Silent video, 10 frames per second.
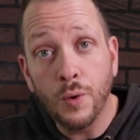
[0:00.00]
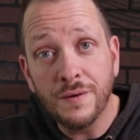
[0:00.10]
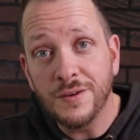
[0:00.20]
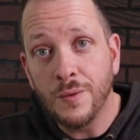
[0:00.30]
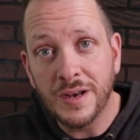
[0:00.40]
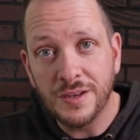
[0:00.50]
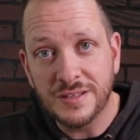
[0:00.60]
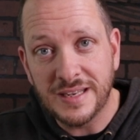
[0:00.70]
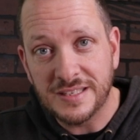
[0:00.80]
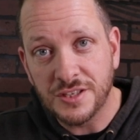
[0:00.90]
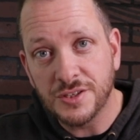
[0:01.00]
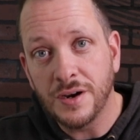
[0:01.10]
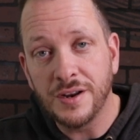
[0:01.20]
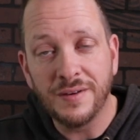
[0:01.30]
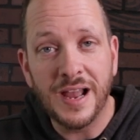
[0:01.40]
or if you want to it as a
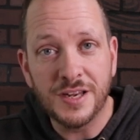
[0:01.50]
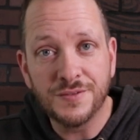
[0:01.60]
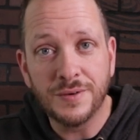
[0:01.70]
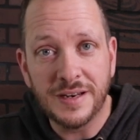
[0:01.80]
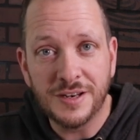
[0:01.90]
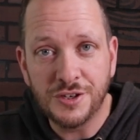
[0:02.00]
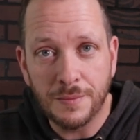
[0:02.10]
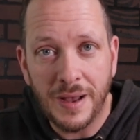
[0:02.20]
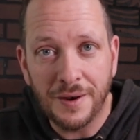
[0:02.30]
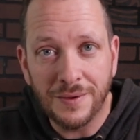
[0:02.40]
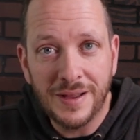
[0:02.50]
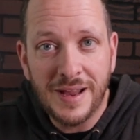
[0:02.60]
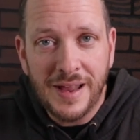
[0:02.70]
starting grounds for an additional model.